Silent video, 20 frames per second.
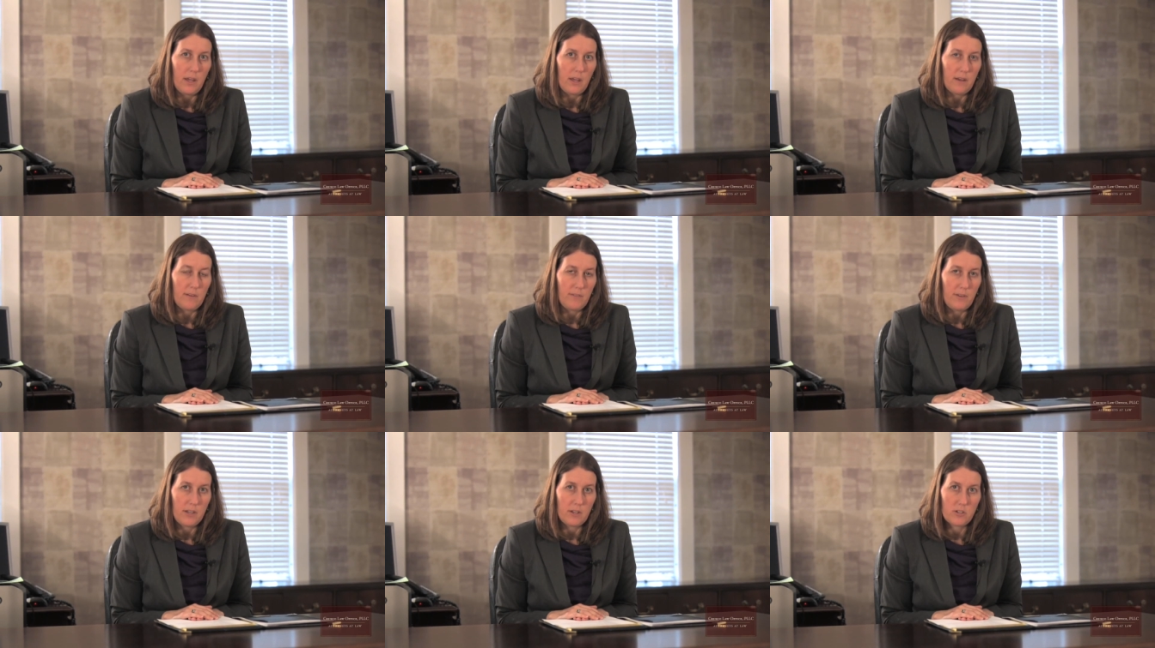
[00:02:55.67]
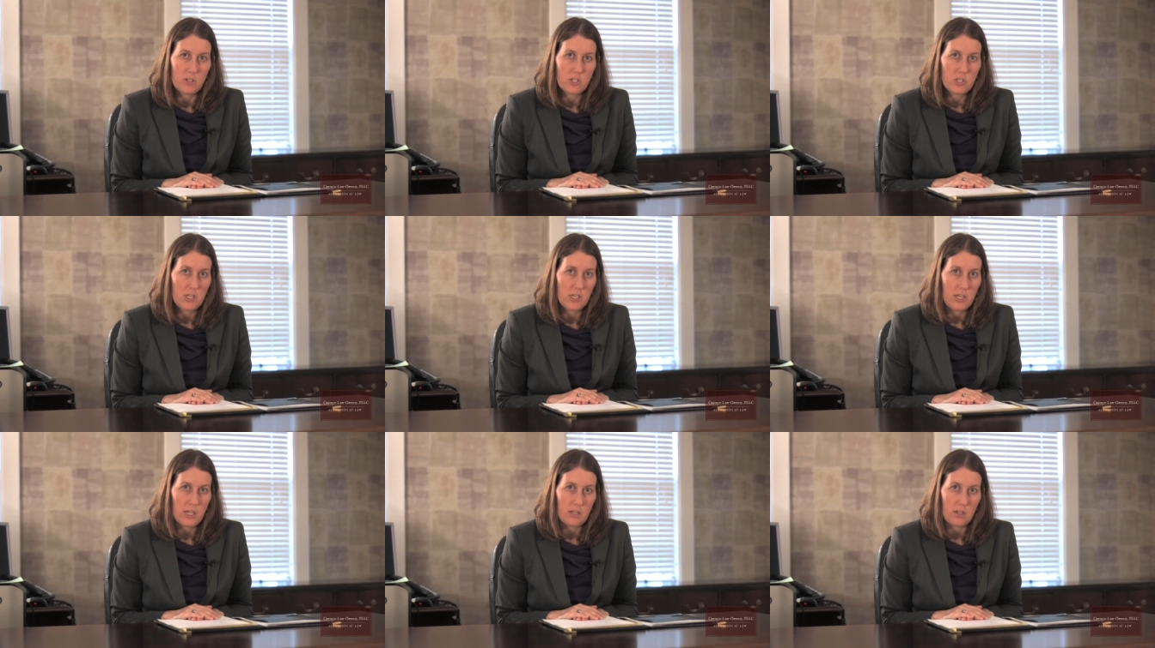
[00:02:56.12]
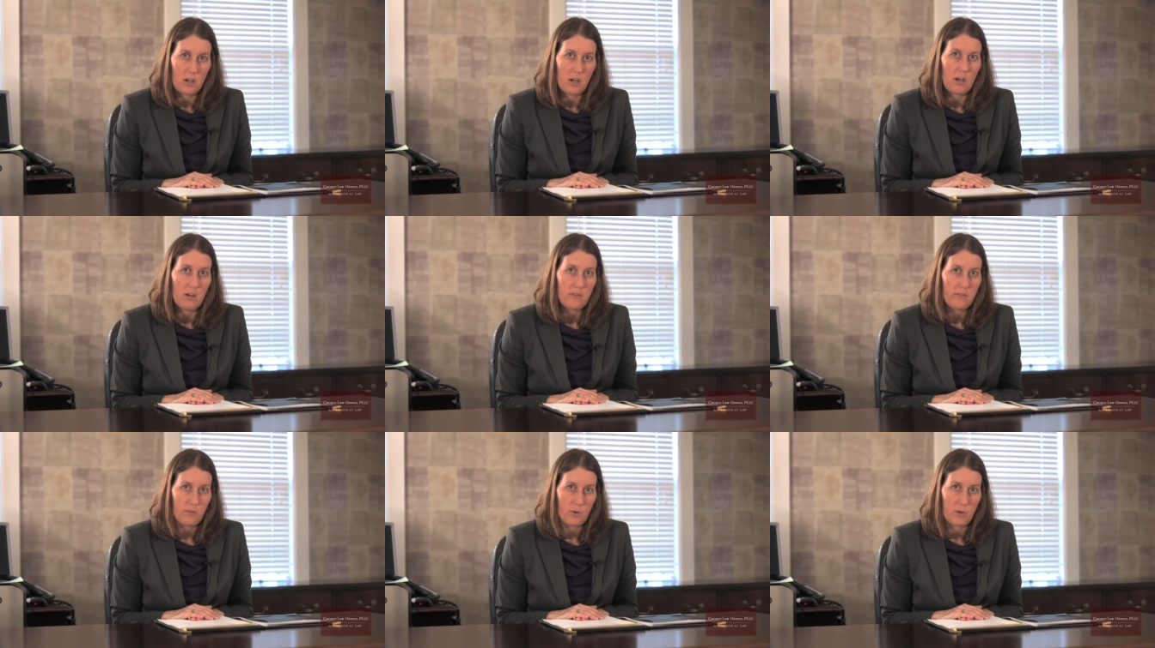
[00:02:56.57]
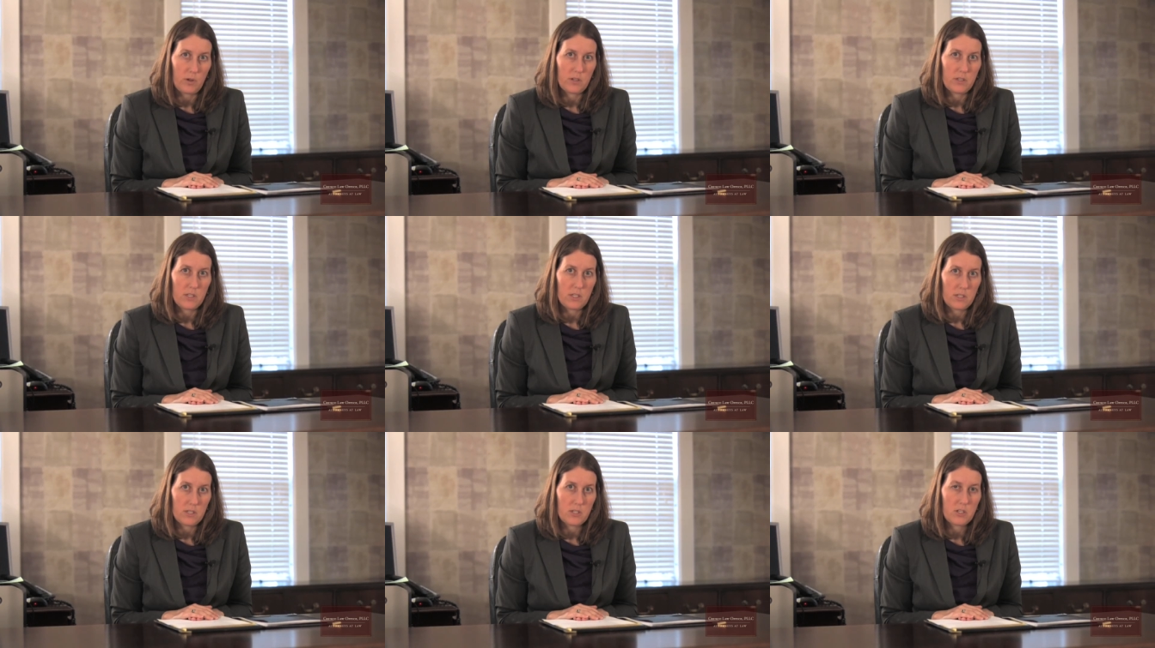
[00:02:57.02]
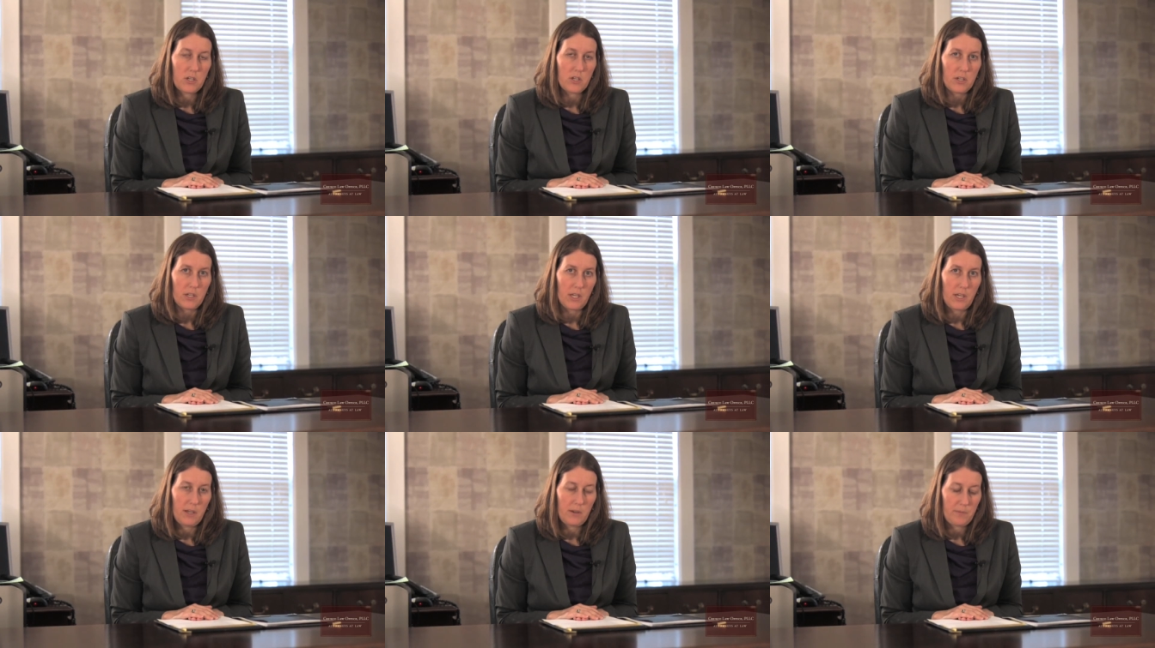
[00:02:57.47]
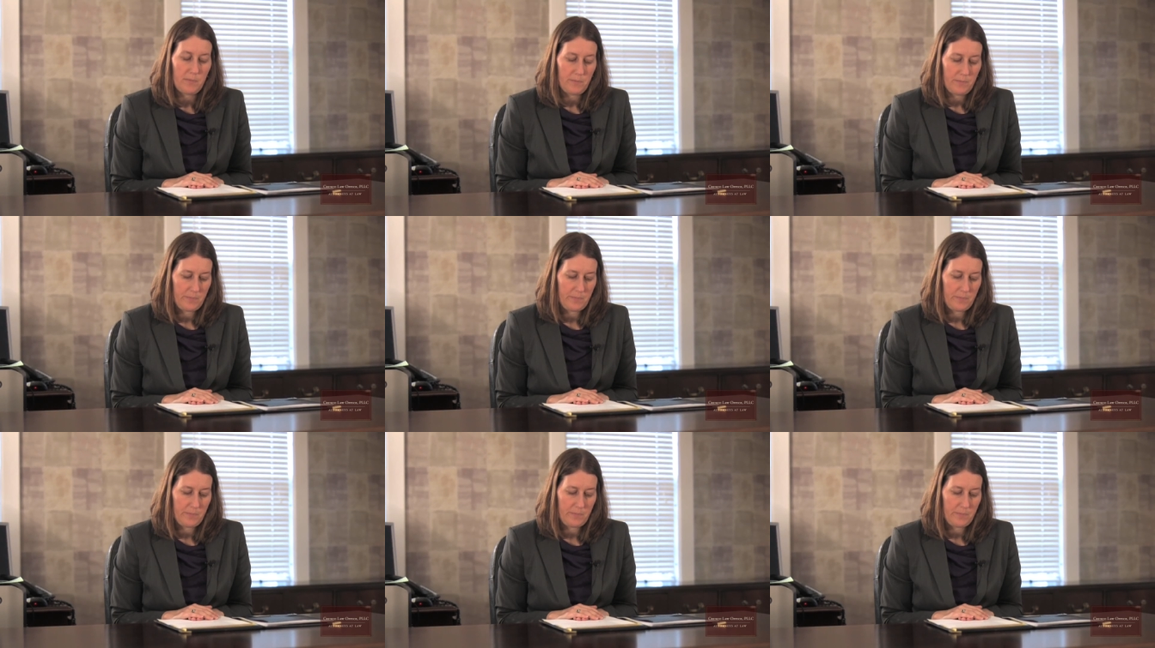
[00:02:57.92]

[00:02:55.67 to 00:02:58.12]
if he or she cannot afford an attorney.